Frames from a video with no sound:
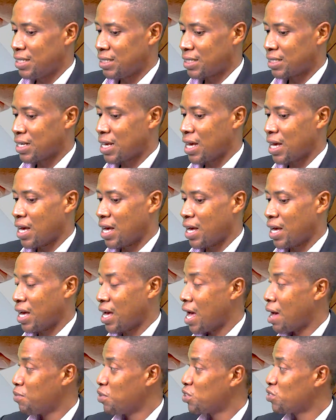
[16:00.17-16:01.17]
is,
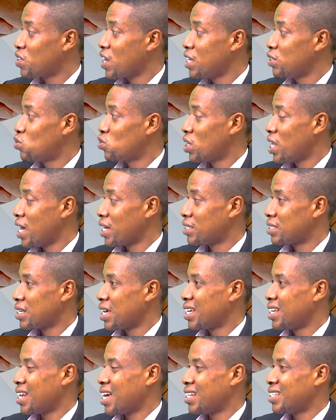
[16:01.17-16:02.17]
I'm not trying to like
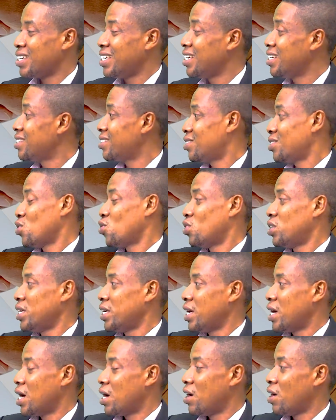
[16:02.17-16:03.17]
saying that he is the
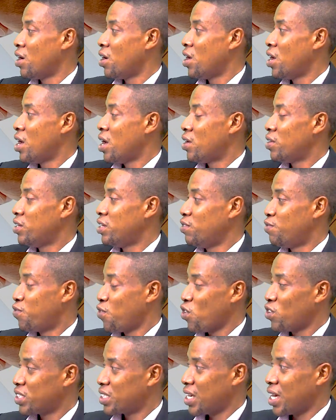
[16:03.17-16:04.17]
only
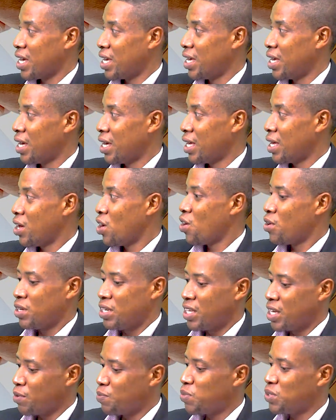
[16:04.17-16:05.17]
defaulter here.
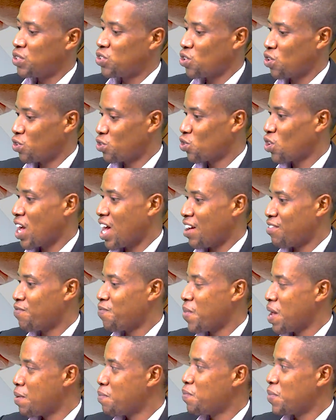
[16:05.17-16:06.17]
The APC also
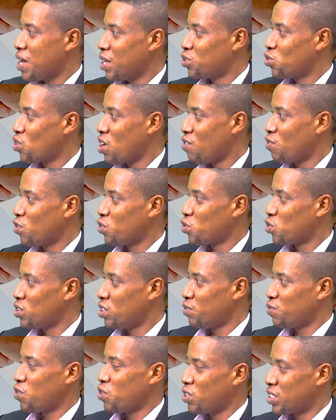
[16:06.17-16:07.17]
have members who have also
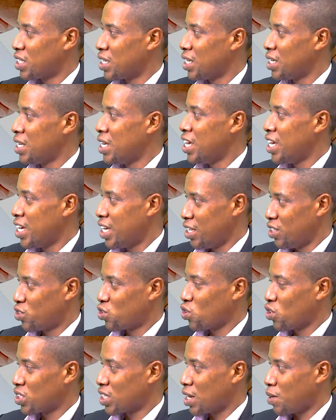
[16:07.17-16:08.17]
defaulted in
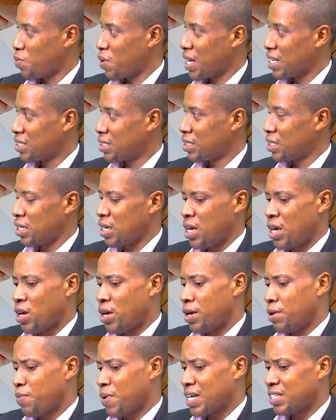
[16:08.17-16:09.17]
such capacity.
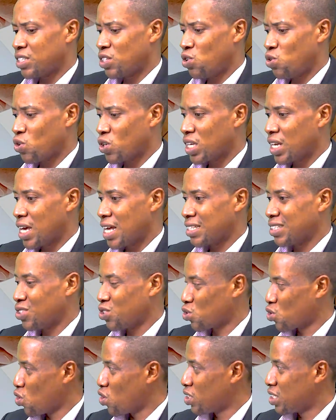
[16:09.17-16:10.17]
Imagine looking at
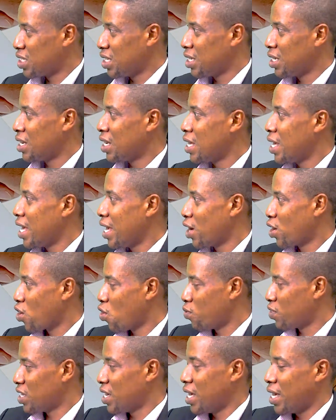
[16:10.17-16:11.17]
insulting
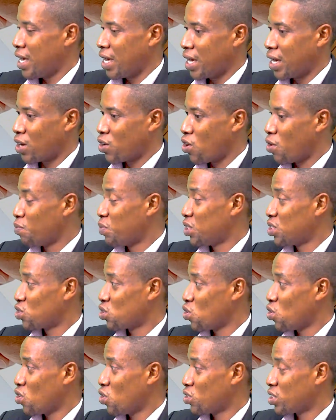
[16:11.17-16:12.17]
a
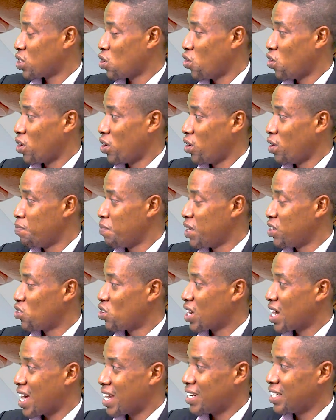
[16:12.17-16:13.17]
competitor's or a
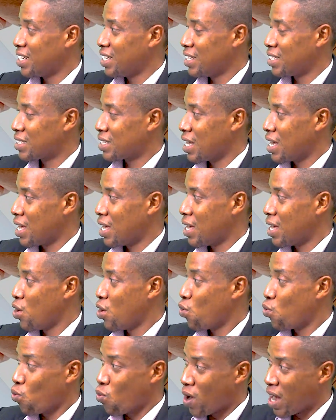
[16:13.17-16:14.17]
major candidate's
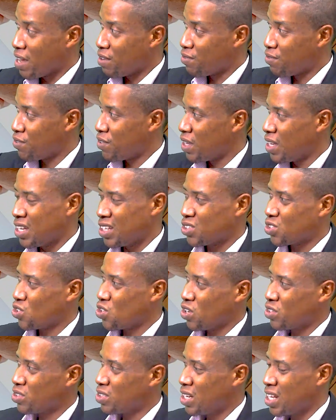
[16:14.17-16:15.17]
wife. It's
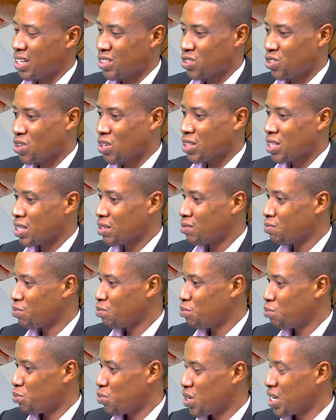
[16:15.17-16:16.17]
not, there's
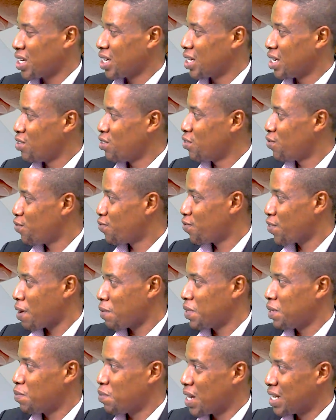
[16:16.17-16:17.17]
nothing bringing
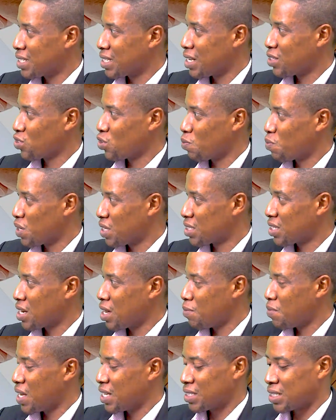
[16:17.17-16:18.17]
family matters or
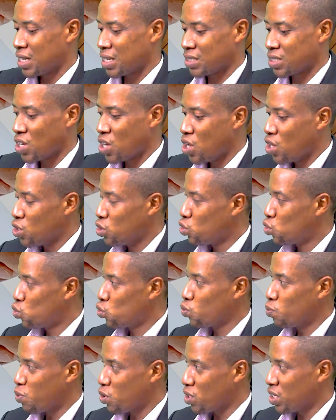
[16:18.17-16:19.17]
personal matters
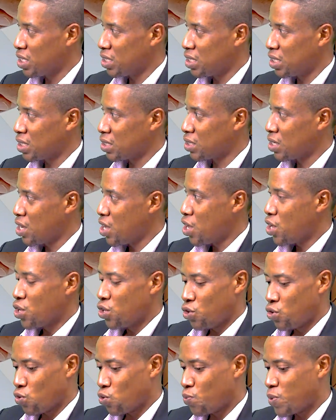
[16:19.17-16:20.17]
to politics.
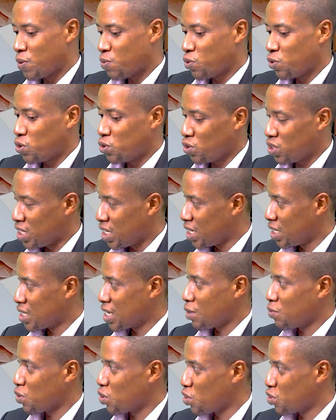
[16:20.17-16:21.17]
You people should dig it
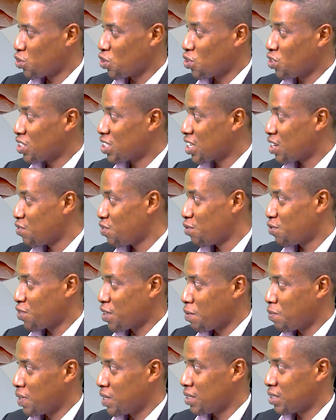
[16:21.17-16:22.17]
out because you're not serving
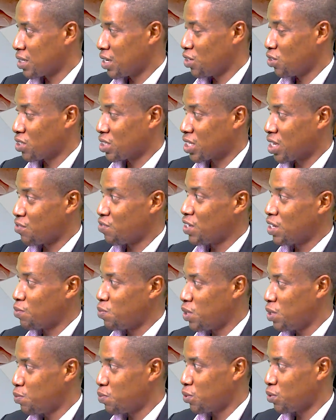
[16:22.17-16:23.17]
families there, you're serving the
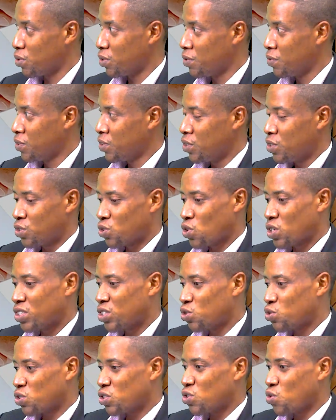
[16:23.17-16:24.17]
people. So a
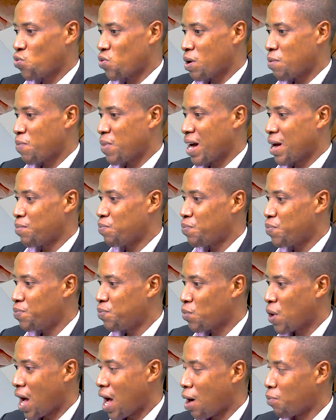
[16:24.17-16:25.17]
situation whereby
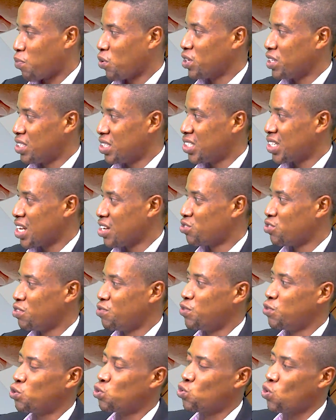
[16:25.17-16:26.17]
our politicians
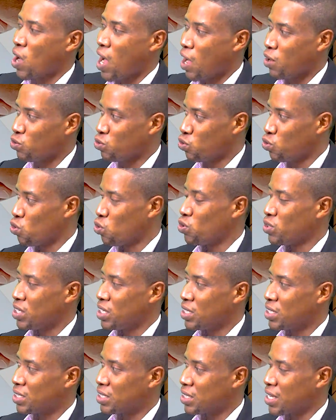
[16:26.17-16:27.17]
refuse to outgrow
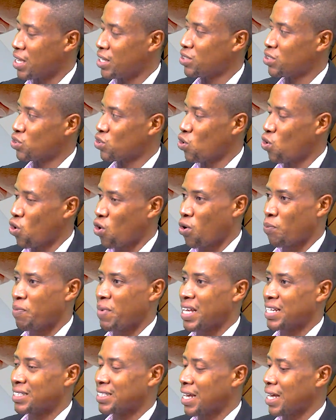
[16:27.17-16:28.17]
this sense or
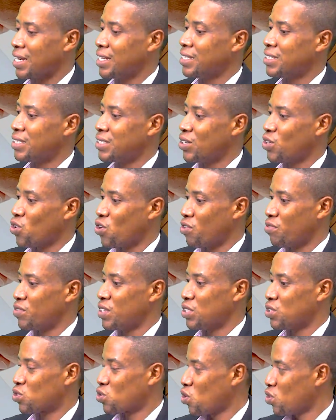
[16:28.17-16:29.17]
mentality of
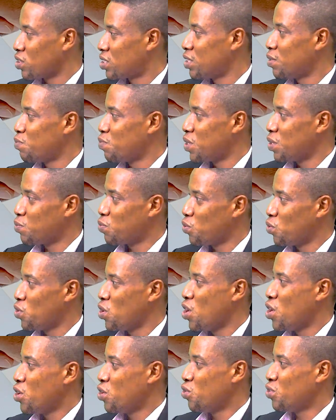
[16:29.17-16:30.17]
insulting
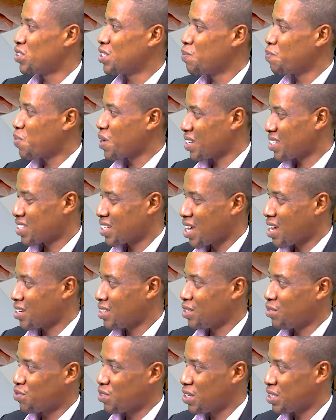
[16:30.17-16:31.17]
people using personal
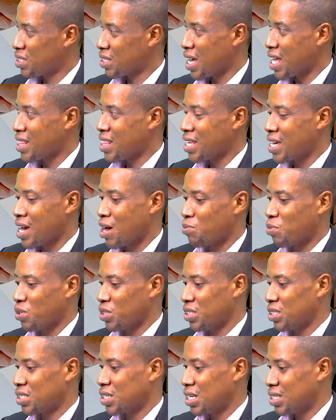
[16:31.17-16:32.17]
differences, I think our
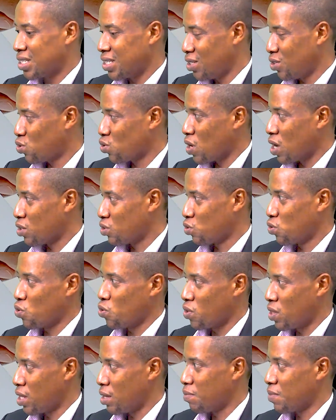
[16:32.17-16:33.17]
politicians need to
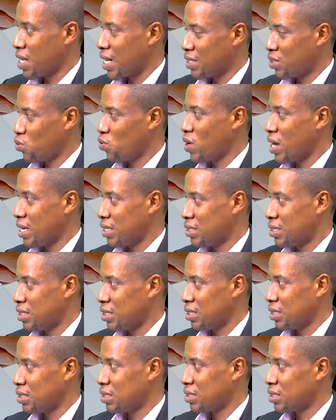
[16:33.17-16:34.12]
outgrow them. That's the way I see it.